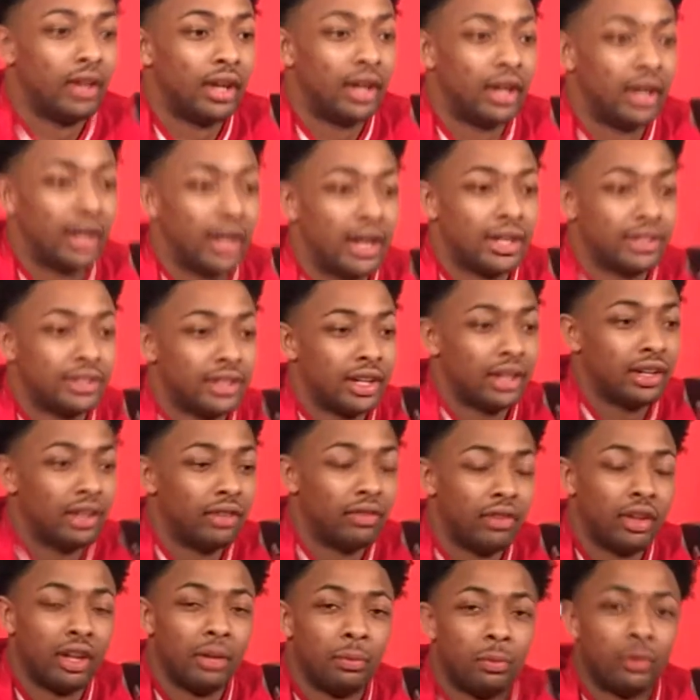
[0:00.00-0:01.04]
I'd say
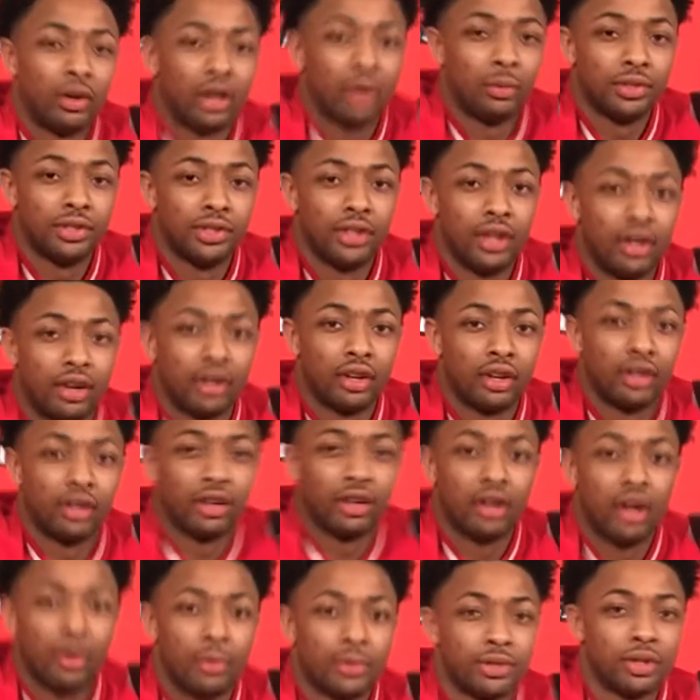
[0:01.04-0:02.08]
develop when I was younger.
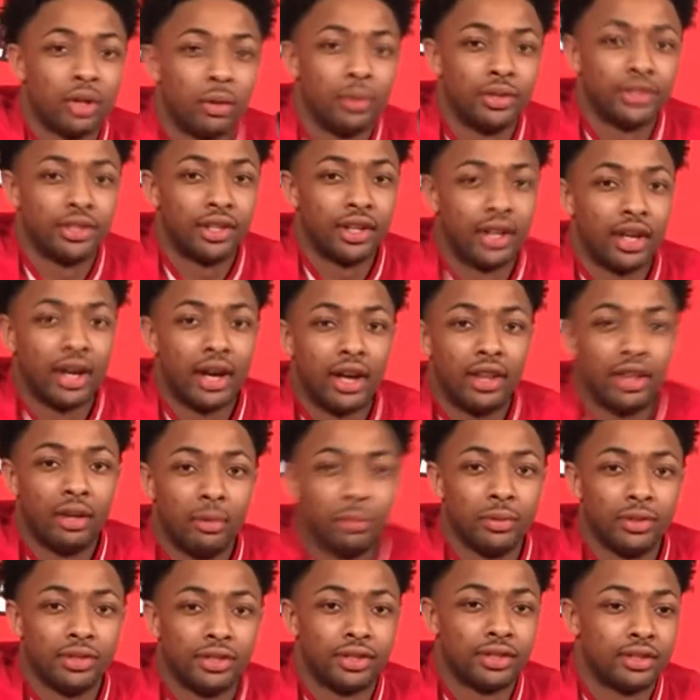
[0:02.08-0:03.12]
I was always the guy that
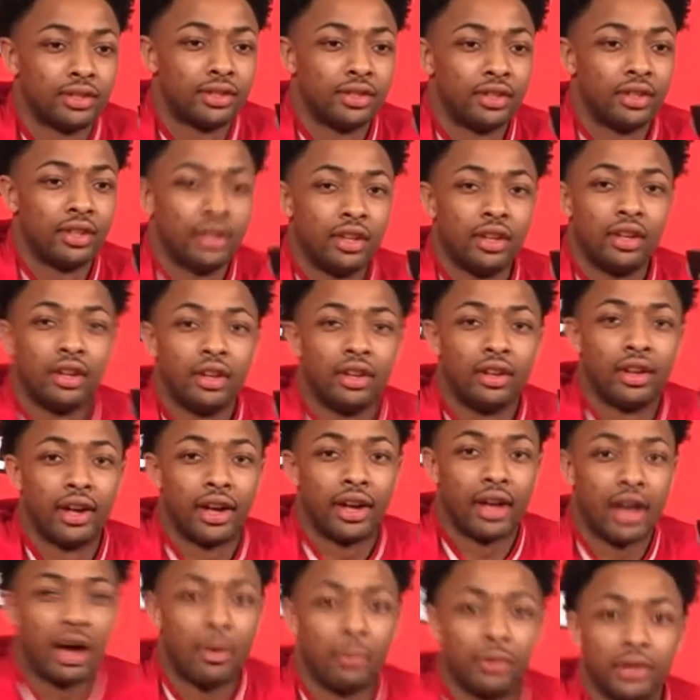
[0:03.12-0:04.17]
was,
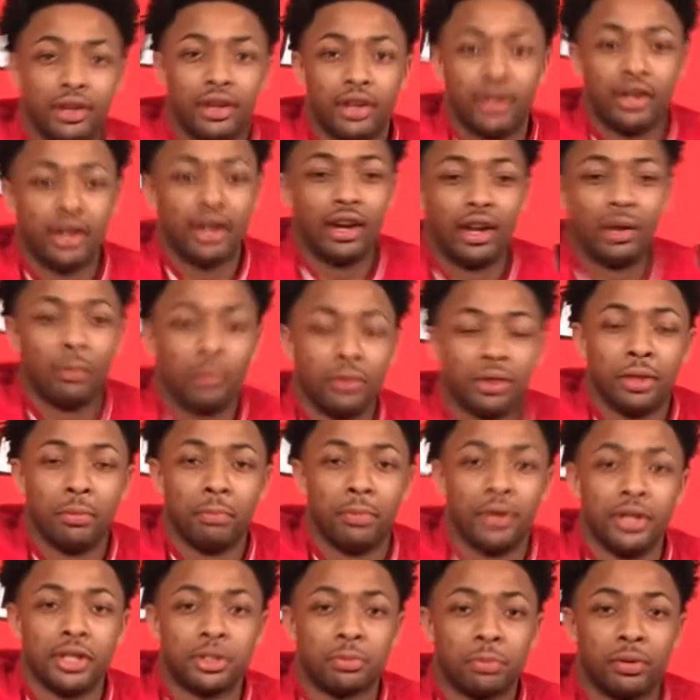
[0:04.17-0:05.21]
like, I would get in with the
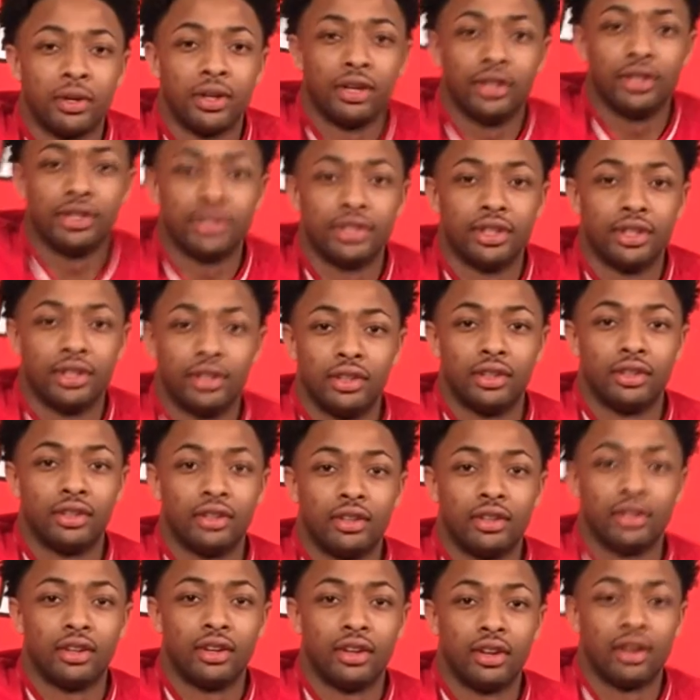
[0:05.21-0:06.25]
bench players and
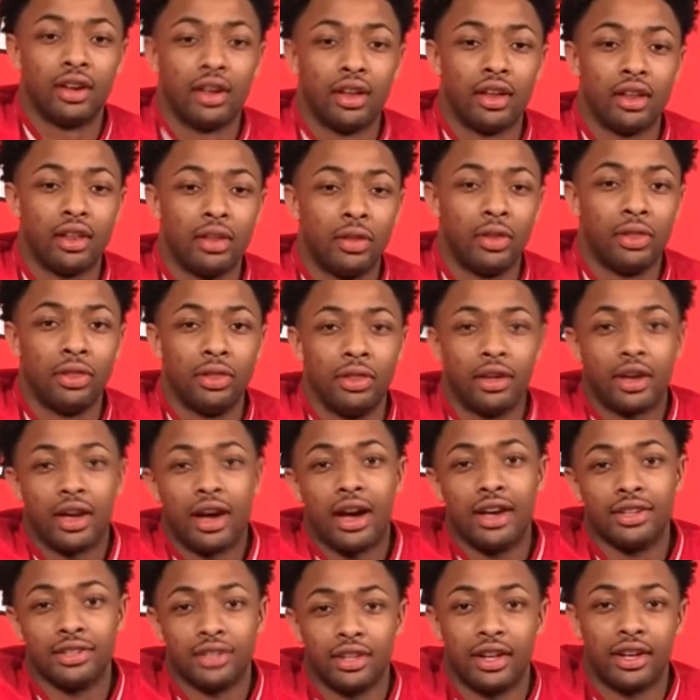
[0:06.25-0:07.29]
the
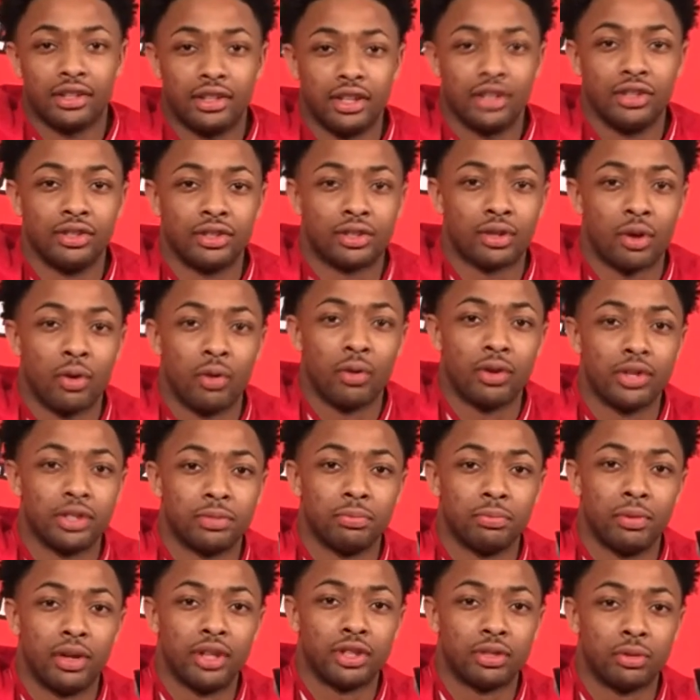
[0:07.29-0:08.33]
guys that, like, didn't score as
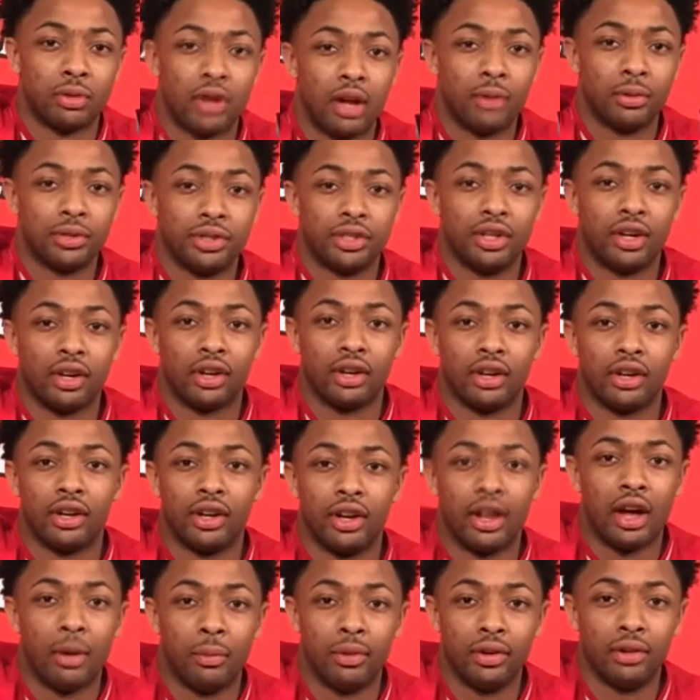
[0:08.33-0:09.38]
much when I was younger, and
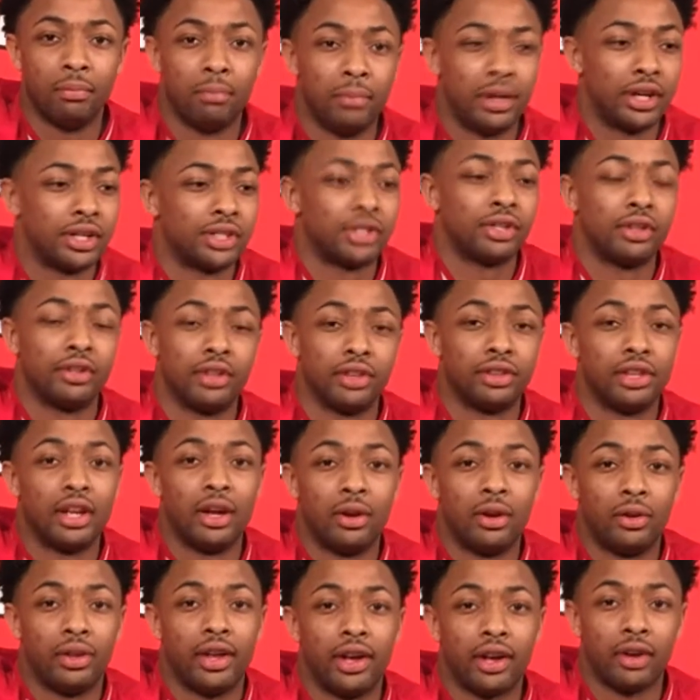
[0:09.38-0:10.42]
I would make sure that they,
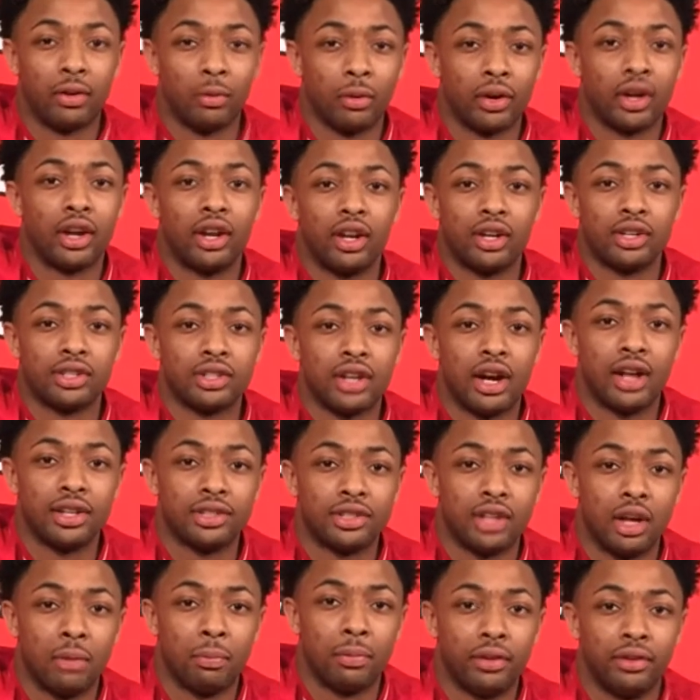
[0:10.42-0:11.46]
like, were getting shots
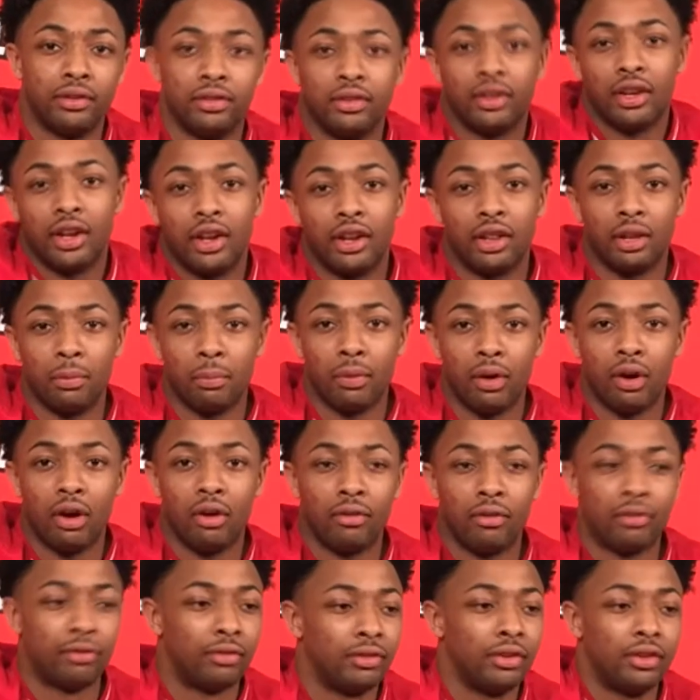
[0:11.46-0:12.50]
up and getting the
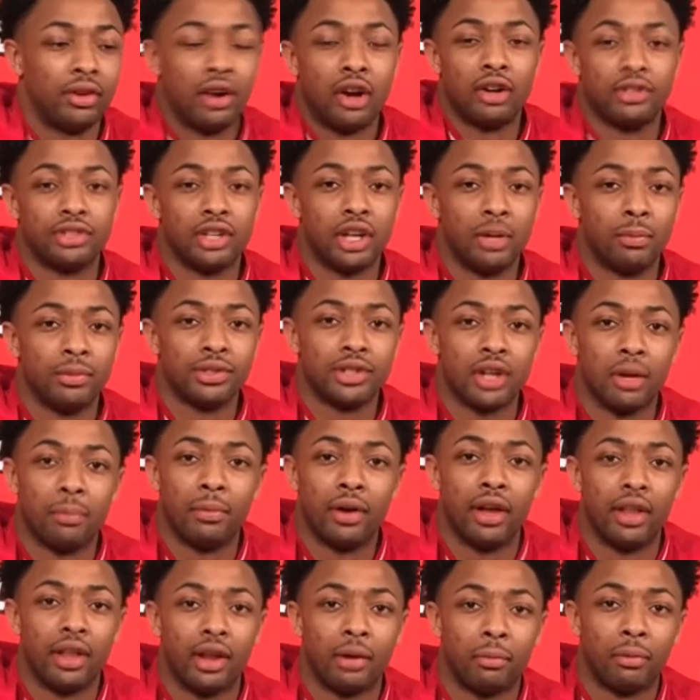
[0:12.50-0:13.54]
ball. Our team was up by a
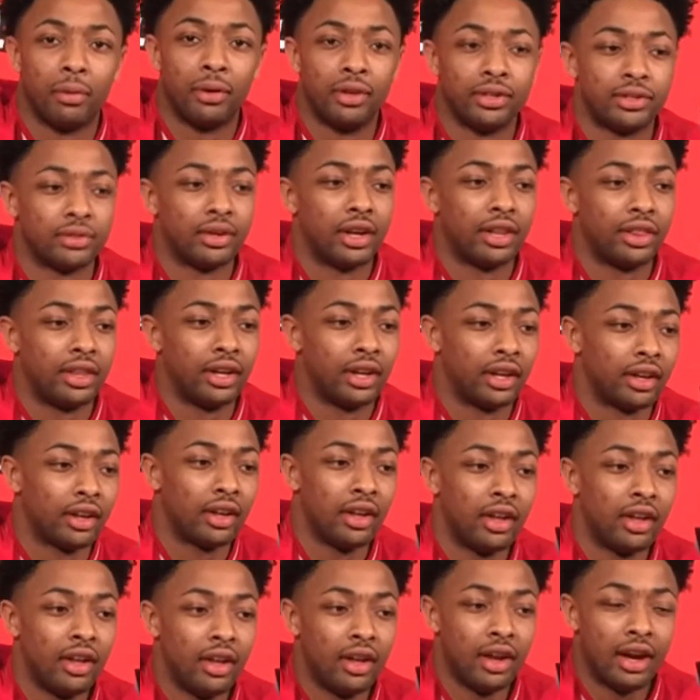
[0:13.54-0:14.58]
lot of points, so I think
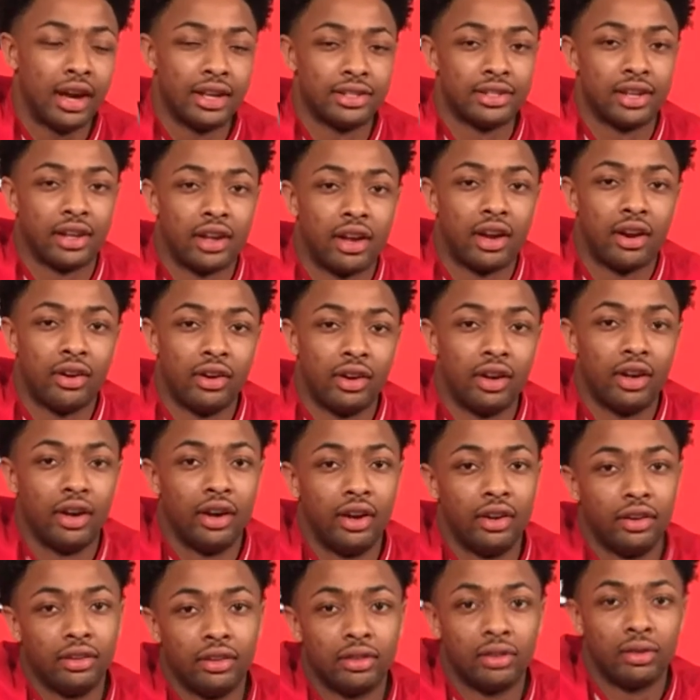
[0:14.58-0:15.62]
as that carried
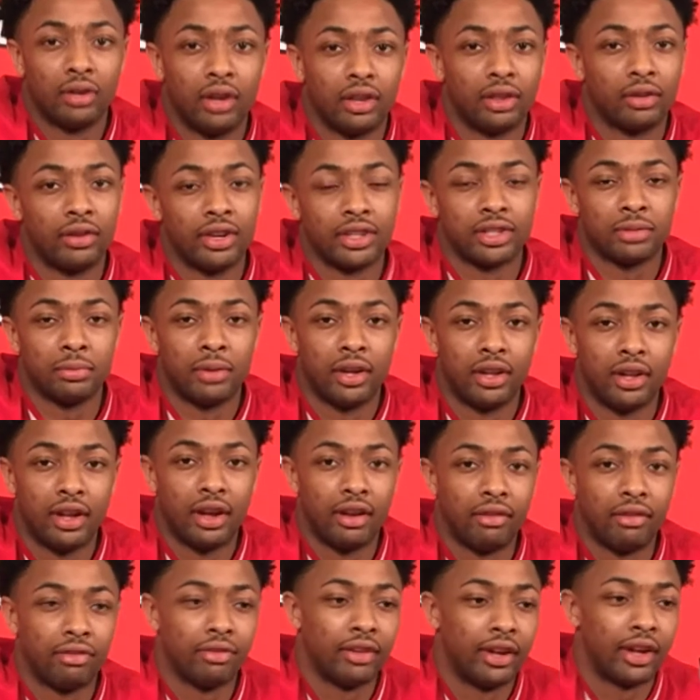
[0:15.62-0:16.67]
on throughout the rest of my
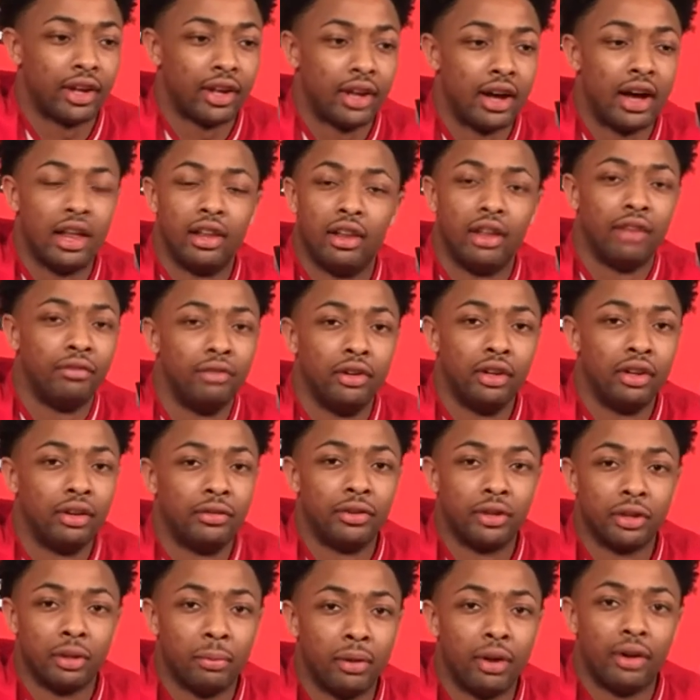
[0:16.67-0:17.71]
life, like, I love
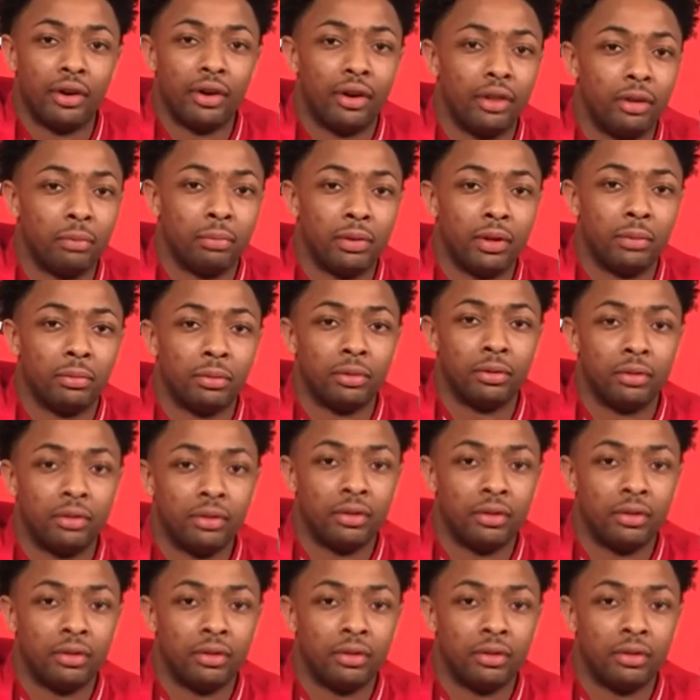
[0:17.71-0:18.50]
delivering the ball to other people.